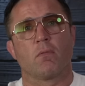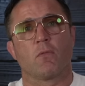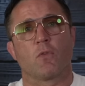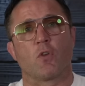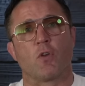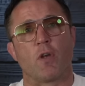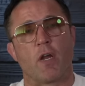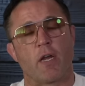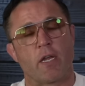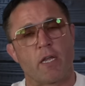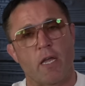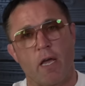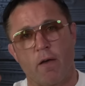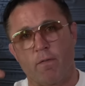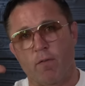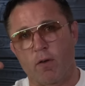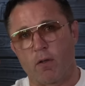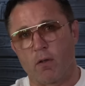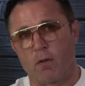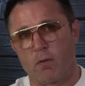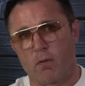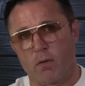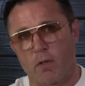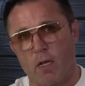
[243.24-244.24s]
So now you have
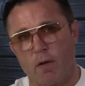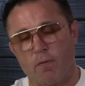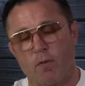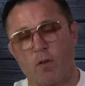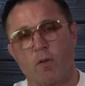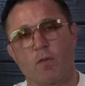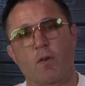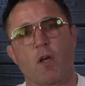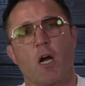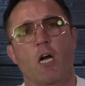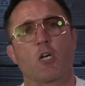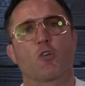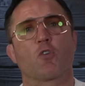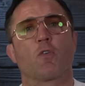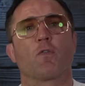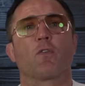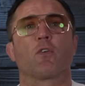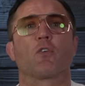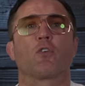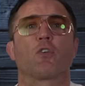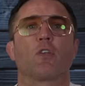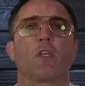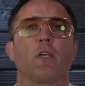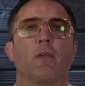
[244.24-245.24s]
a level of
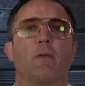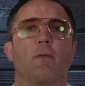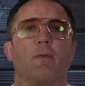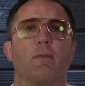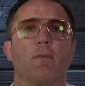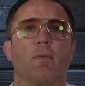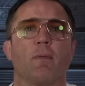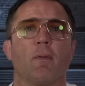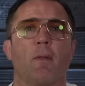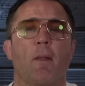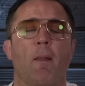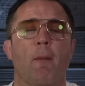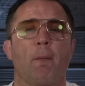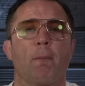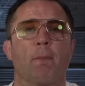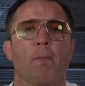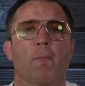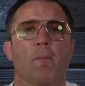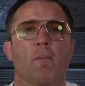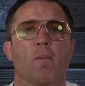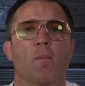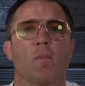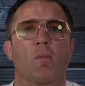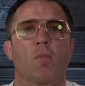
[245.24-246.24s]
controversy.
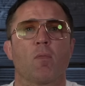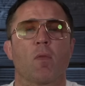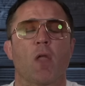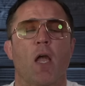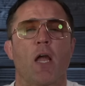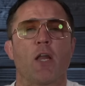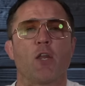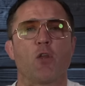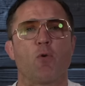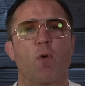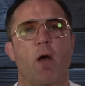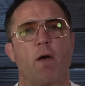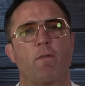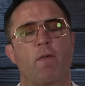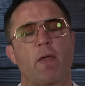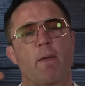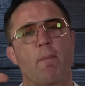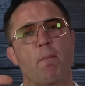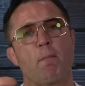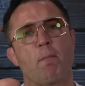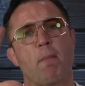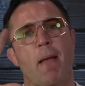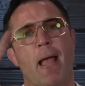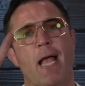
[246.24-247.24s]
And you have a
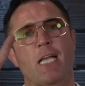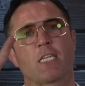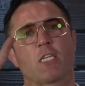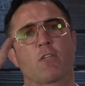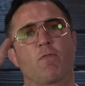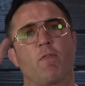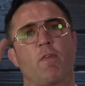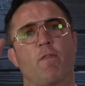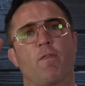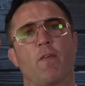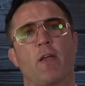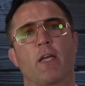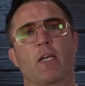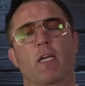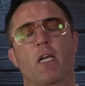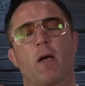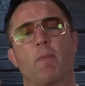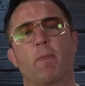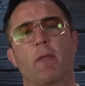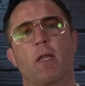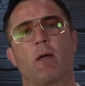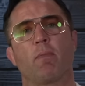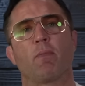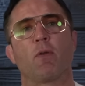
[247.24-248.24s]
massive event
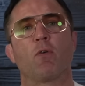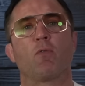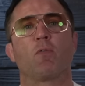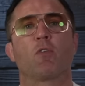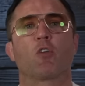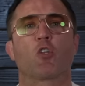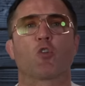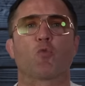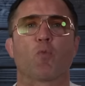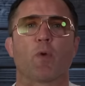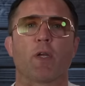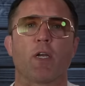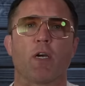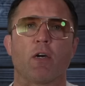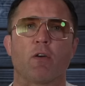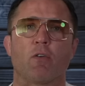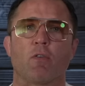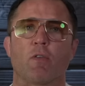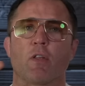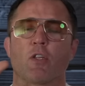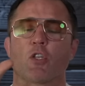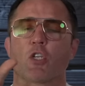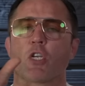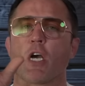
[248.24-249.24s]
coming up known as 300
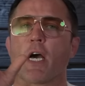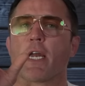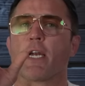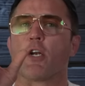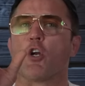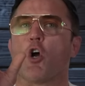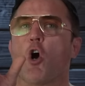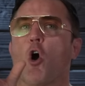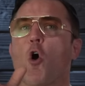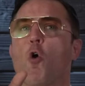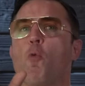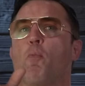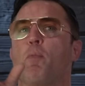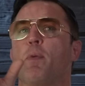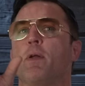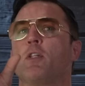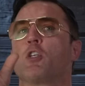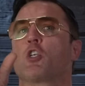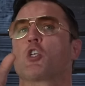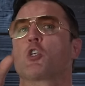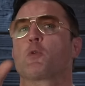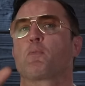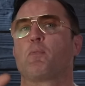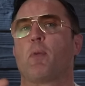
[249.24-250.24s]
that's got an open
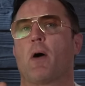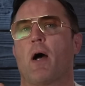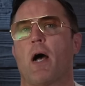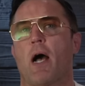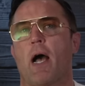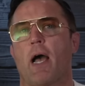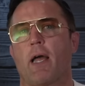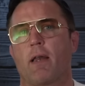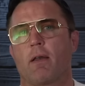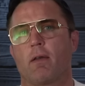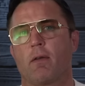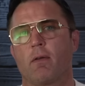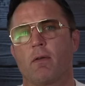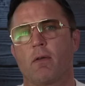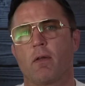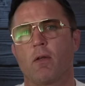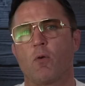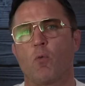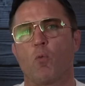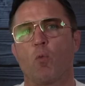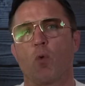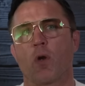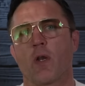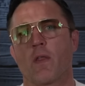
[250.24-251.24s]
spot.
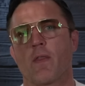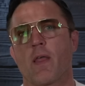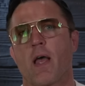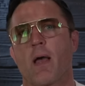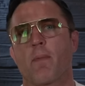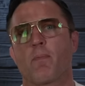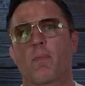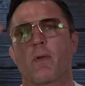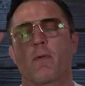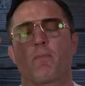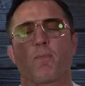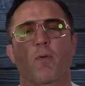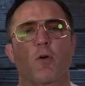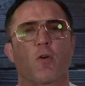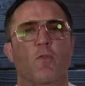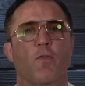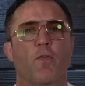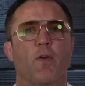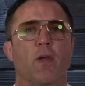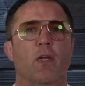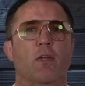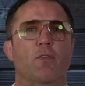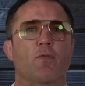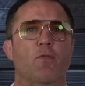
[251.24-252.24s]
And wouldn't that be
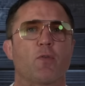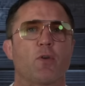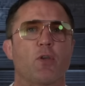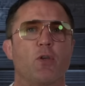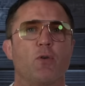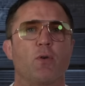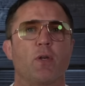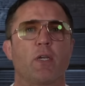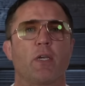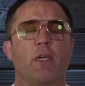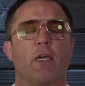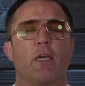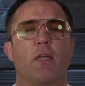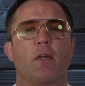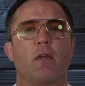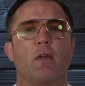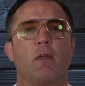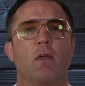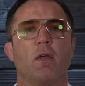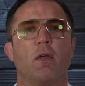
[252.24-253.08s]
perfect for you to get